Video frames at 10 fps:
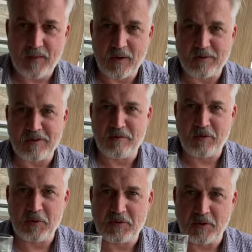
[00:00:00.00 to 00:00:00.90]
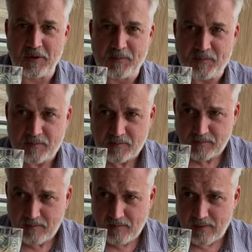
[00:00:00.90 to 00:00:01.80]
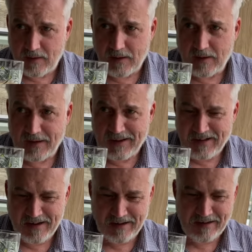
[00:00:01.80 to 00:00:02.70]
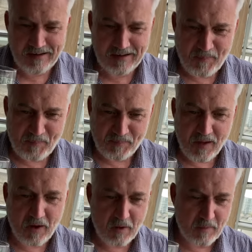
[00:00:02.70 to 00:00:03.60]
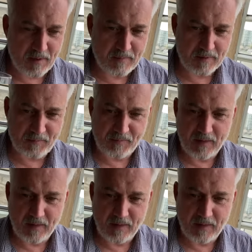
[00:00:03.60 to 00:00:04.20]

I was looking forward to a hot one, but